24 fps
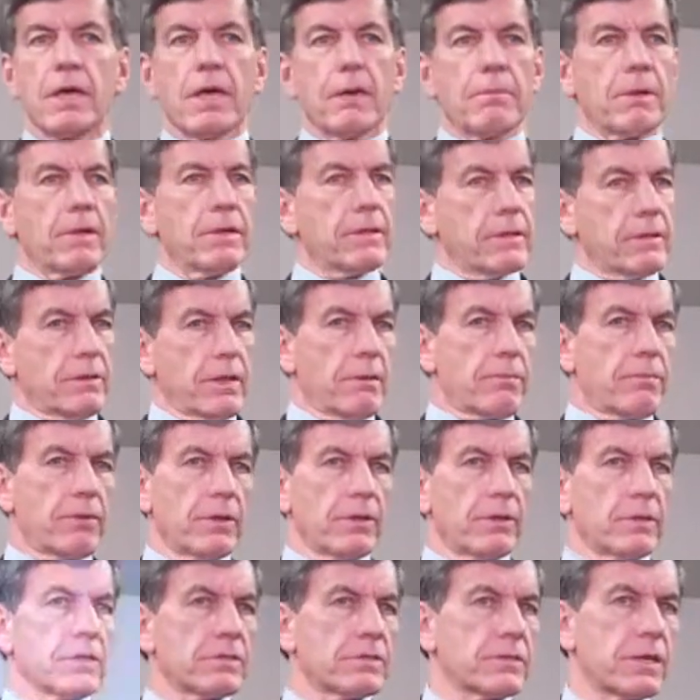I mean, they
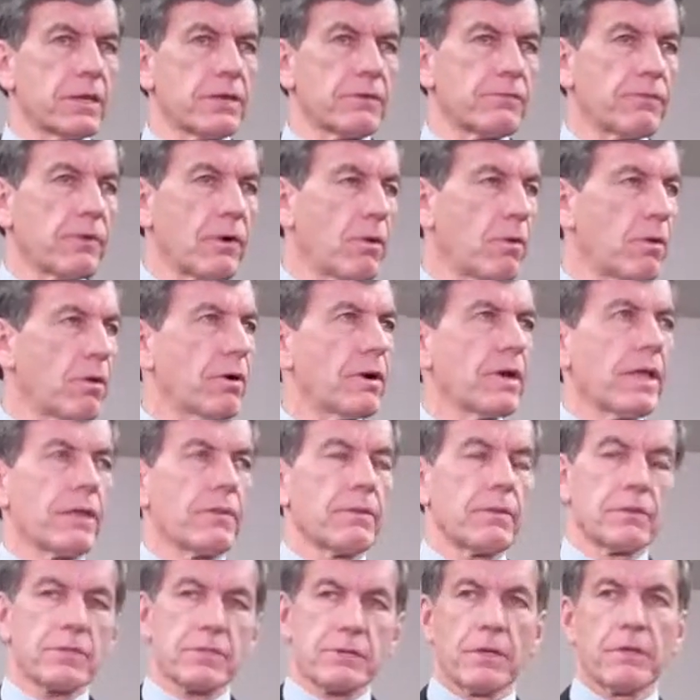bring these things forward
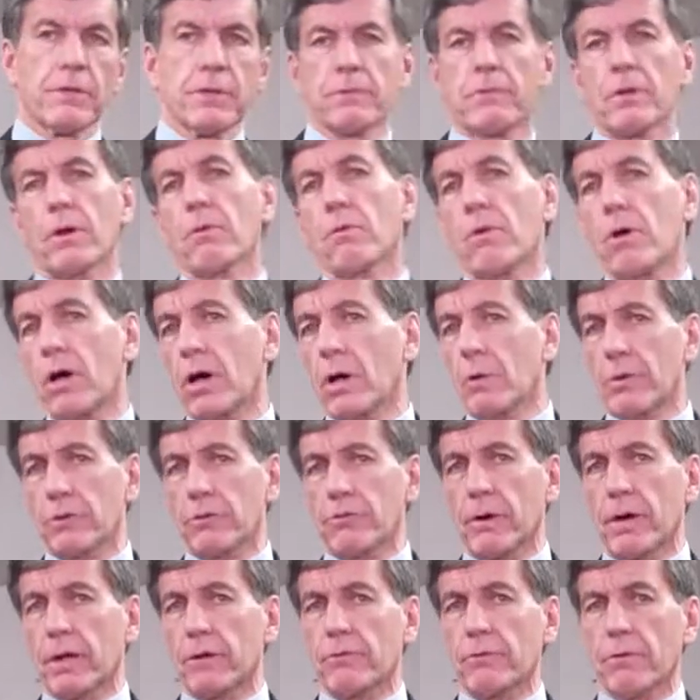and they see that they're wrong. We
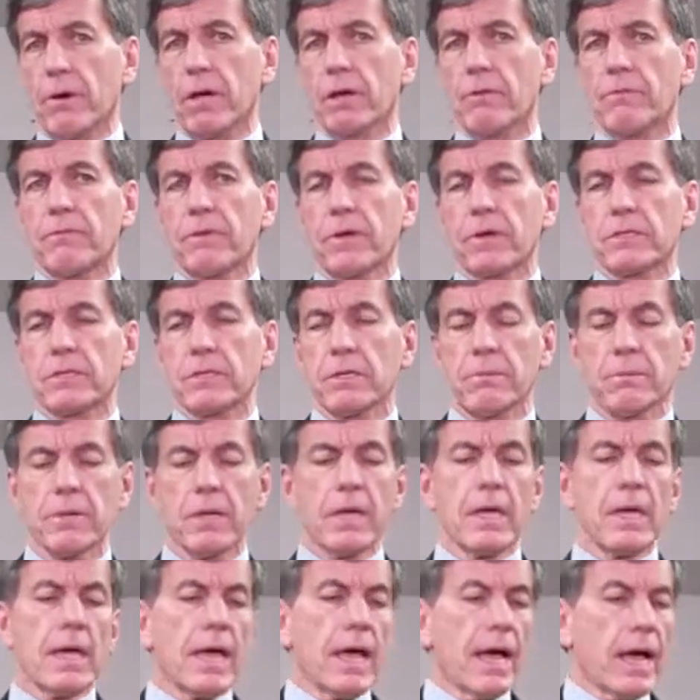try to fix them.
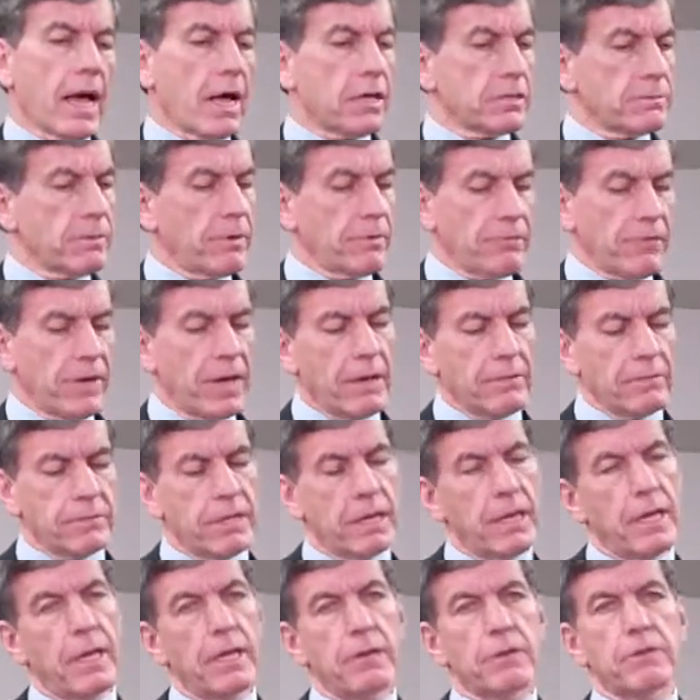House Bill
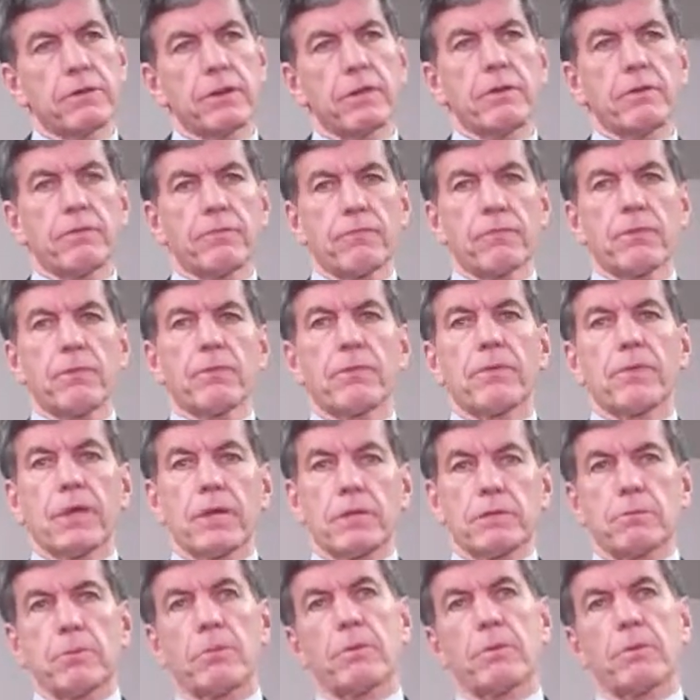510 did a few things.